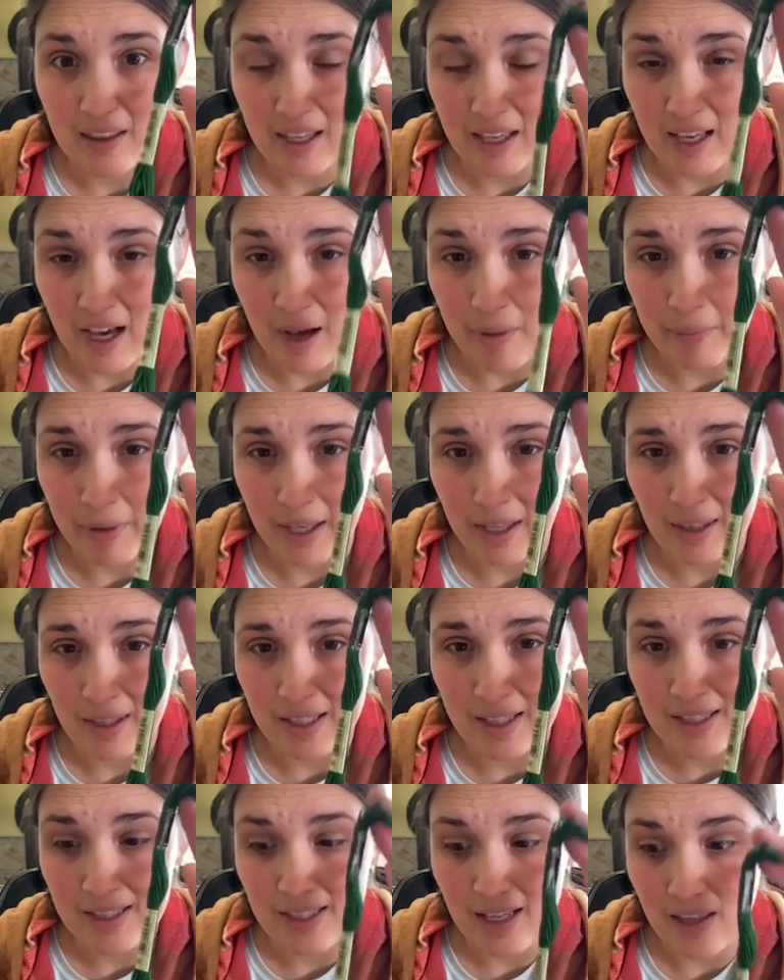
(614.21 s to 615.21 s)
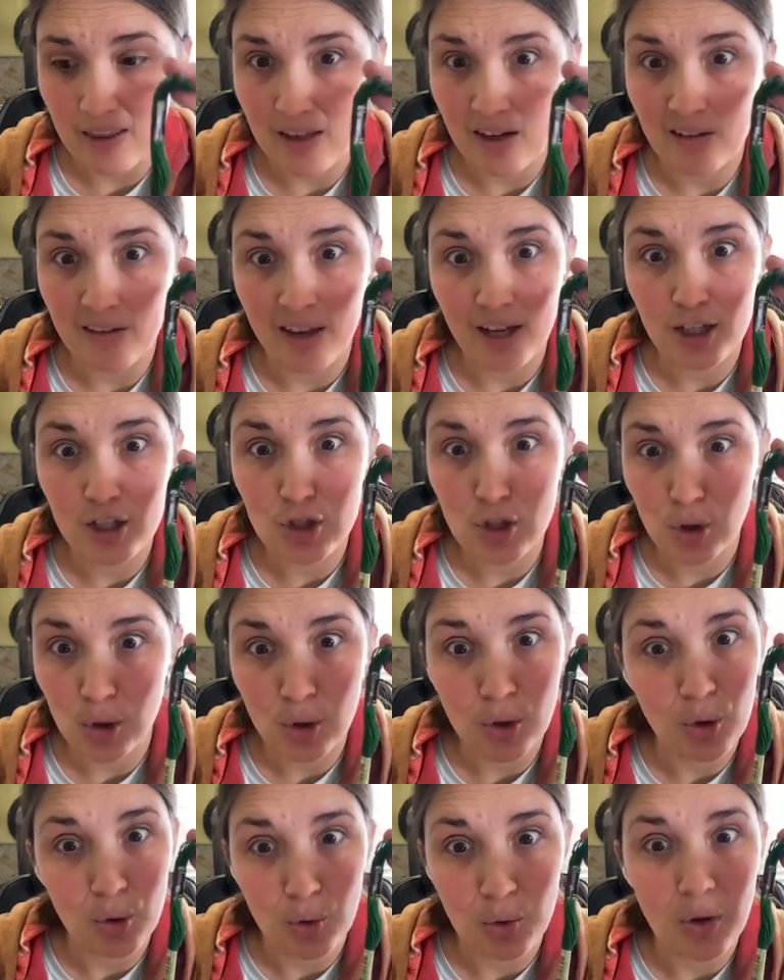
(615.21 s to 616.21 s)
They come like this and they're like
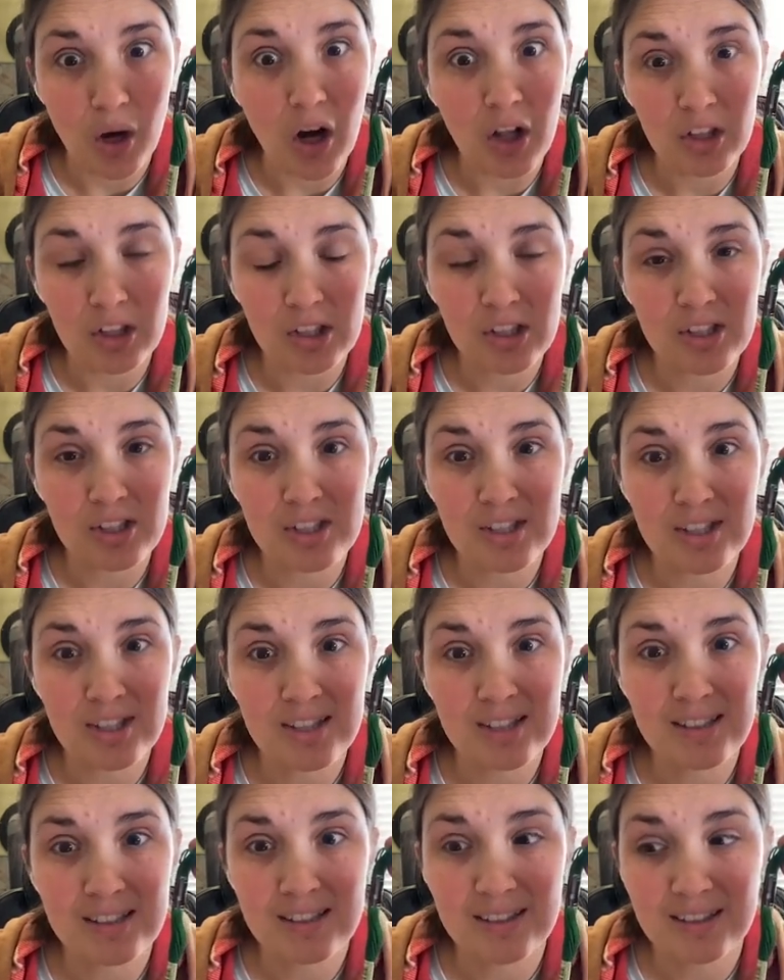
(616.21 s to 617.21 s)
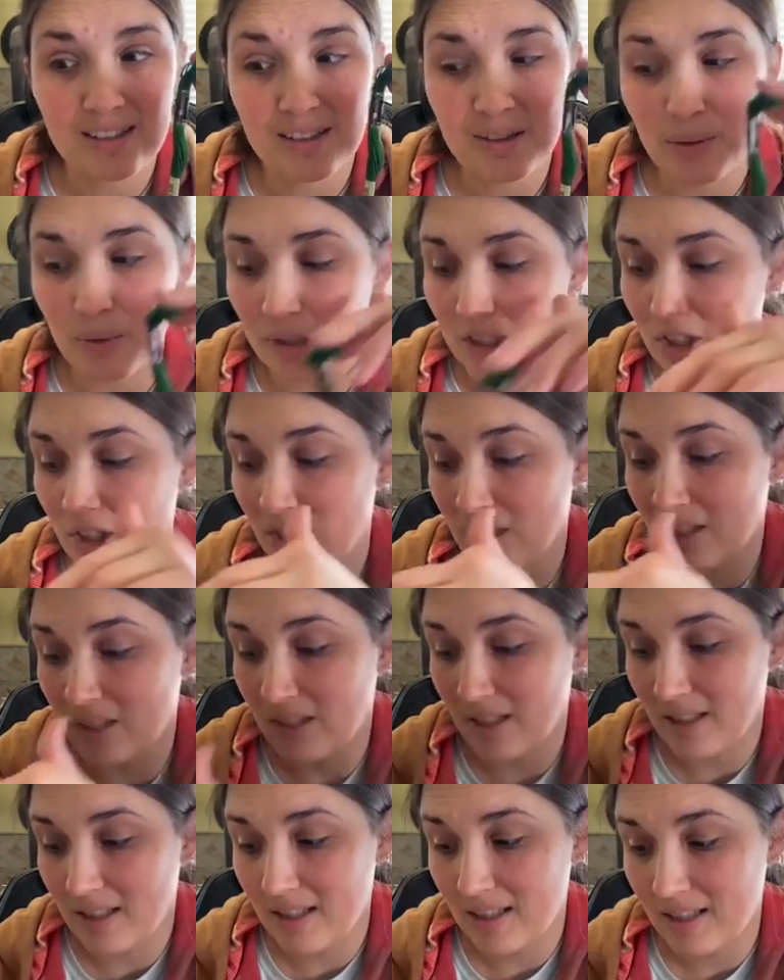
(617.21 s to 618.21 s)
$2, which
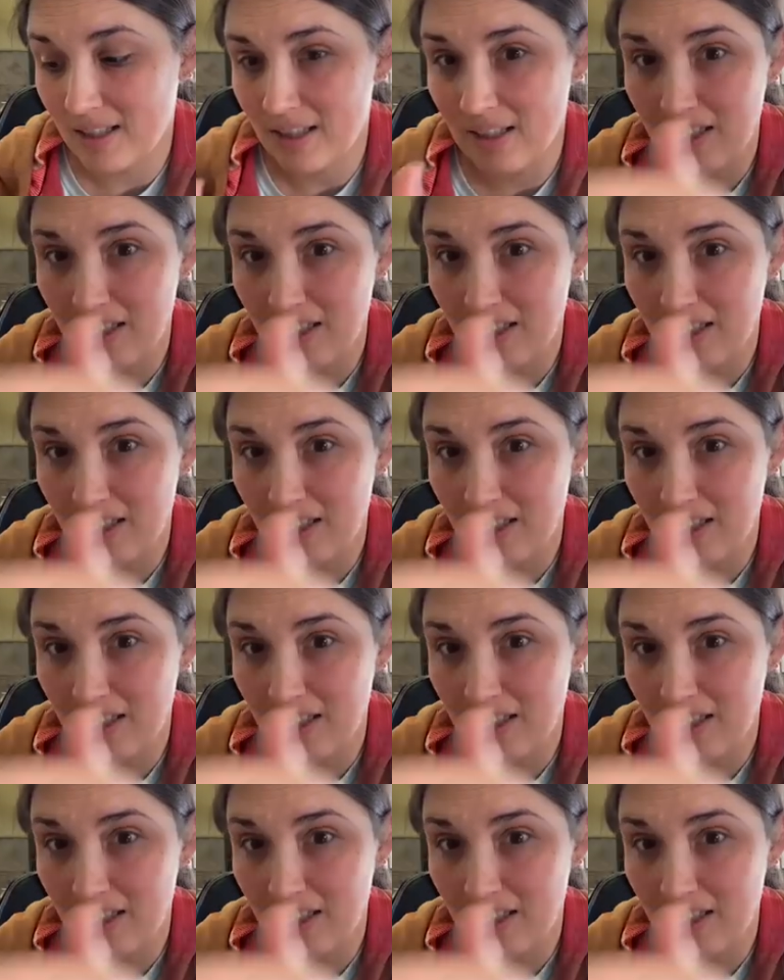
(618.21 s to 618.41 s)
is